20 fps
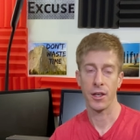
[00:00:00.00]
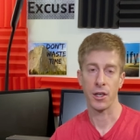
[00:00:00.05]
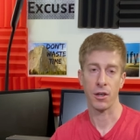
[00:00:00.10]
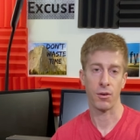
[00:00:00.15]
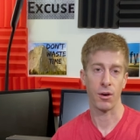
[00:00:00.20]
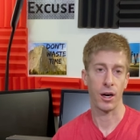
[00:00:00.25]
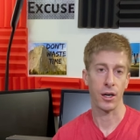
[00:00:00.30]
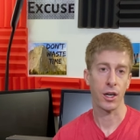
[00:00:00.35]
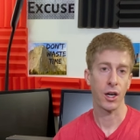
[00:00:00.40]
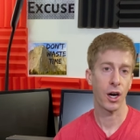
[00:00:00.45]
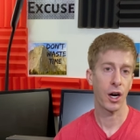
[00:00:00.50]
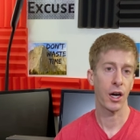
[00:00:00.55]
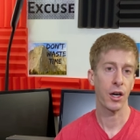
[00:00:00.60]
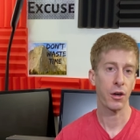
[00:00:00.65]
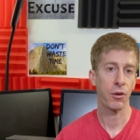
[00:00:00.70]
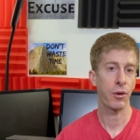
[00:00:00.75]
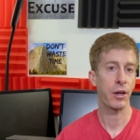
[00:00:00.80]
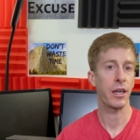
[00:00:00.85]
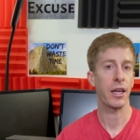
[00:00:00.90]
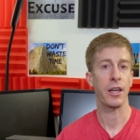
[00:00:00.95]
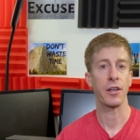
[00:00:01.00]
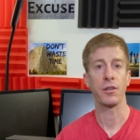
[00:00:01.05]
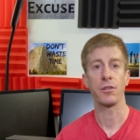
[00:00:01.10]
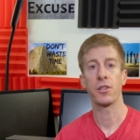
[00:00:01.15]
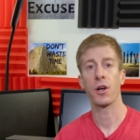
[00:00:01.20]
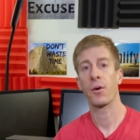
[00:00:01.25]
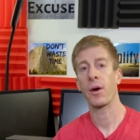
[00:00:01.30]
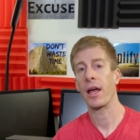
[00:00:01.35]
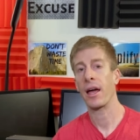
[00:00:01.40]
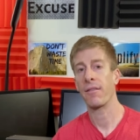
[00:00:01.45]
you're on concrete and you
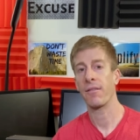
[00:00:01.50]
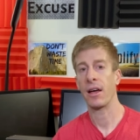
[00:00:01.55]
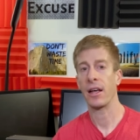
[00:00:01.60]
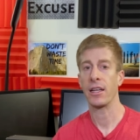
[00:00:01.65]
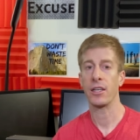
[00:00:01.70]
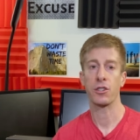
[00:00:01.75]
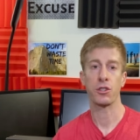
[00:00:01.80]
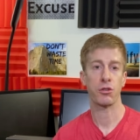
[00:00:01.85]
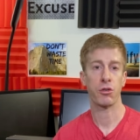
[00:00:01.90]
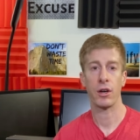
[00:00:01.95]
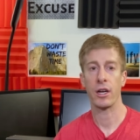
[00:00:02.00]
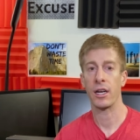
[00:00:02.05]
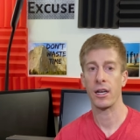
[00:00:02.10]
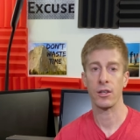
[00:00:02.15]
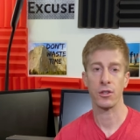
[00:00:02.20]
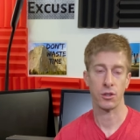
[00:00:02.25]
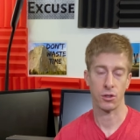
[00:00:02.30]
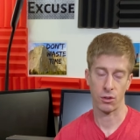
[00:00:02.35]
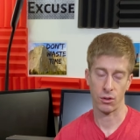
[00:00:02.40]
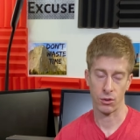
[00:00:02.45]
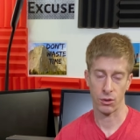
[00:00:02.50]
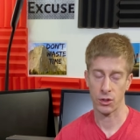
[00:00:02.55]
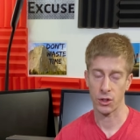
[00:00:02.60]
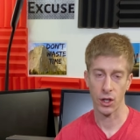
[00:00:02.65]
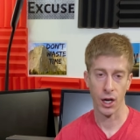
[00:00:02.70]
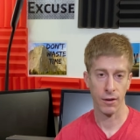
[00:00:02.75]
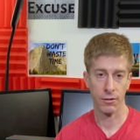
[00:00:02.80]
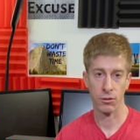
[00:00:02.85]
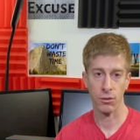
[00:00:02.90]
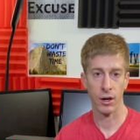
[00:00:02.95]
don't have any trails or, or
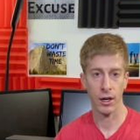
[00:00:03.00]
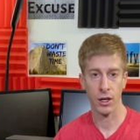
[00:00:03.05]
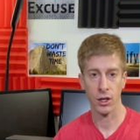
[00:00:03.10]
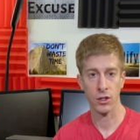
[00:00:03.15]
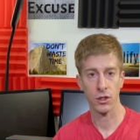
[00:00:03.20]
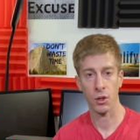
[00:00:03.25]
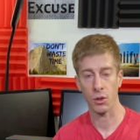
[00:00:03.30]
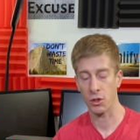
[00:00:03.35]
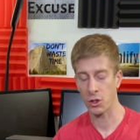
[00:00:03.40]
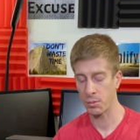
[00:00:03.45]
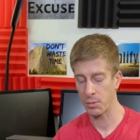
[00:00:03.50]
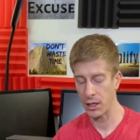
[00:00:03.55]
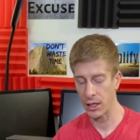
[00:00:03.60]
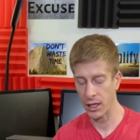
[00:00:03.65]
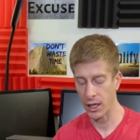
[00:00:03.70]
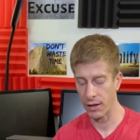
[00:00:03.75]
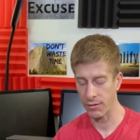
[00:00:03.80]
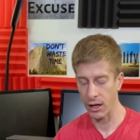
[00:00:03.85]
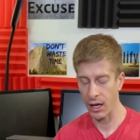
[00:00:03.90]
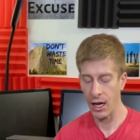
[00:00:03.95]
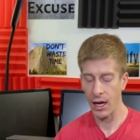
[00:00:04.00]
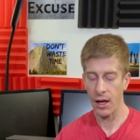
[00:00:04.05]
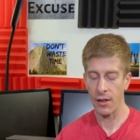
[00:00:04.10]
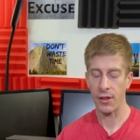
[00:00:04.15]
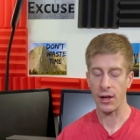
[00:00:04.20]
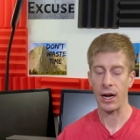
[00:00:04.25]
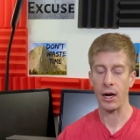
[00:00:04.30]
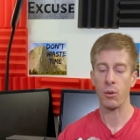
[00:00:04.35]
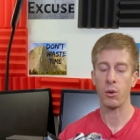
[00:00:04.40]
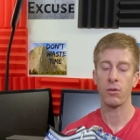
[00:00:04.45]
soft running, so to speak, of,
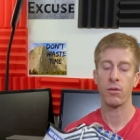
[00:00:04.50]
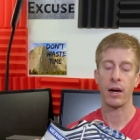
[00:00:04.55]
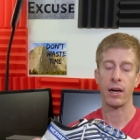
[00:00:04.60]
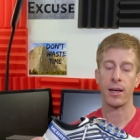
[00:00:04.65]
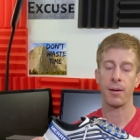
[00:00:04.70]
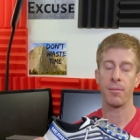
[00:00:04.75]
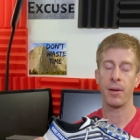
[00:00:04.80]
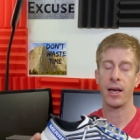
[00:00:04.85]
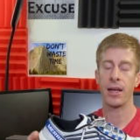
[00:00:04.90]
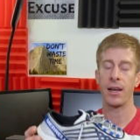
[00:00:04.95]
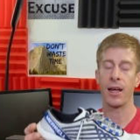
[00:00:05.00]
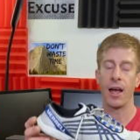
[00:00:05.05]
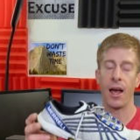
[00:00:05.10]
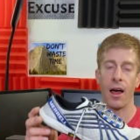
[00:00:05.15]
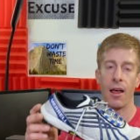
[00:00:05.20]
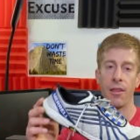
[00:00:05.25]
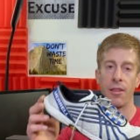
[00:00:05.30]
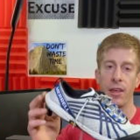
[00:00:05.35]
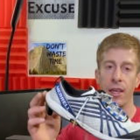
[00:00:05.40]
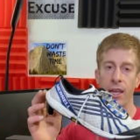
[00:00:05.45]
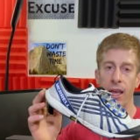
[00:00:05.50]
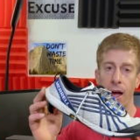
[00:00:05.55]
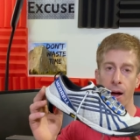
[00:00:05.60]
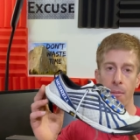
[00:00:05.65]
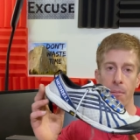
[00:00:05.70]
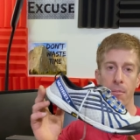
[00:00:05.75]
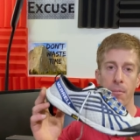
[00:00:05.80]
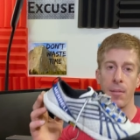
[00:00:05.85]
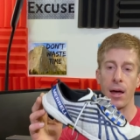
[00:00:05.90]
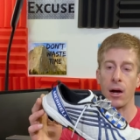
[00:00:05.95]
then I would recommend the
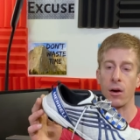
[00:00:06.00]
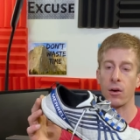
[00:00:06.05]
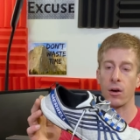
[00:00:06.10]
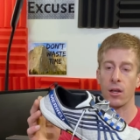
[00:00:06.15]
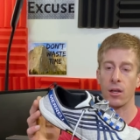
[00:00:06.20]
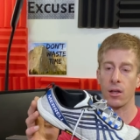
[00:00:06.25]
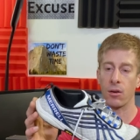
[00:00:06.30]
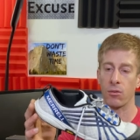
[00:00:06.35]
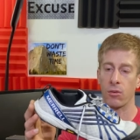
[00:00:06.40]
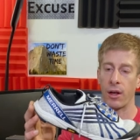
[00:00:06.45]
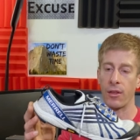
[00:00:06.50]
Merrell.